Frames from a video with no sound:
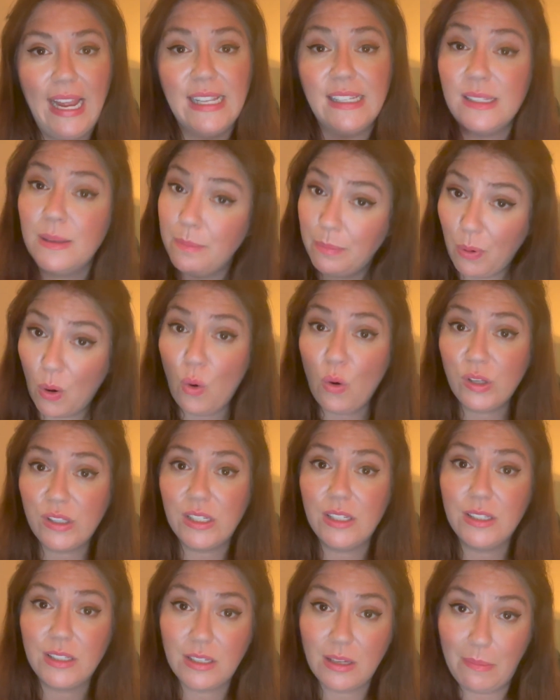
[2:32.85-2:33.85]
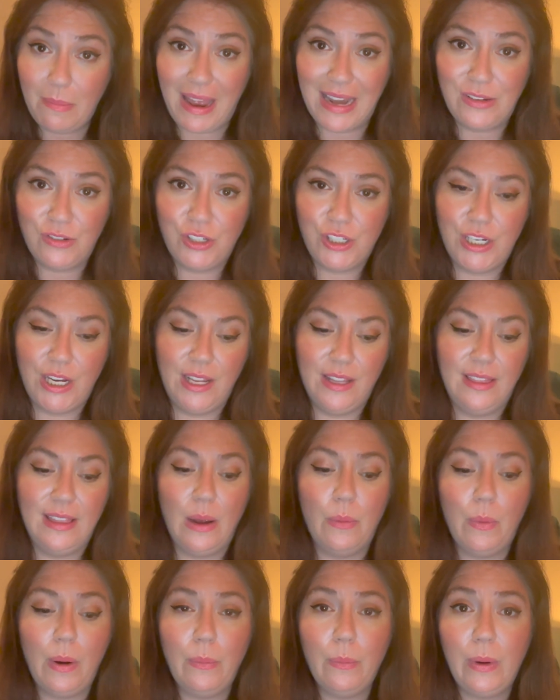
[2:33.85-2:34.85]
It's important to mention
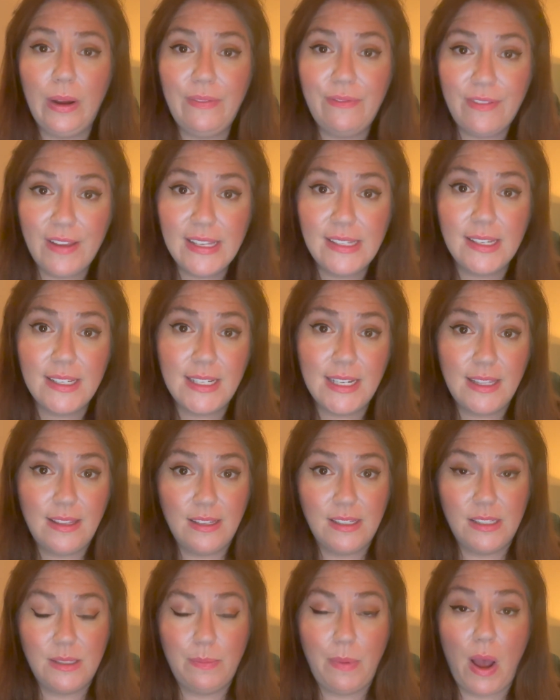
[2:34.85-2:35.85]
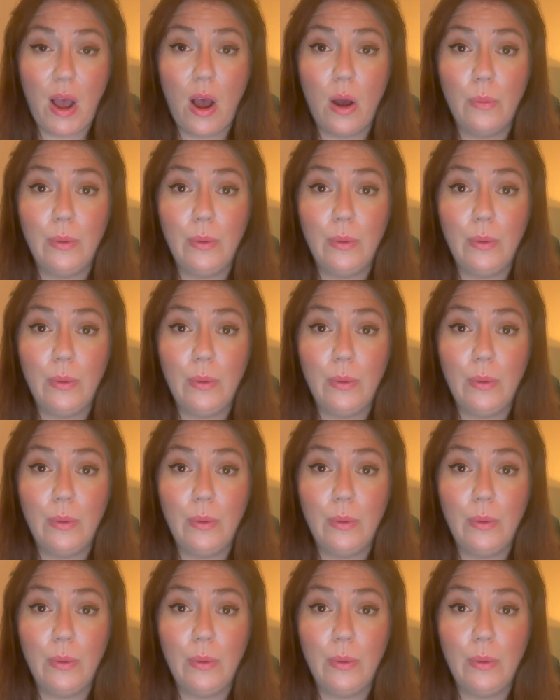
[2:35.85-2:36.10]
that when we visited the spa,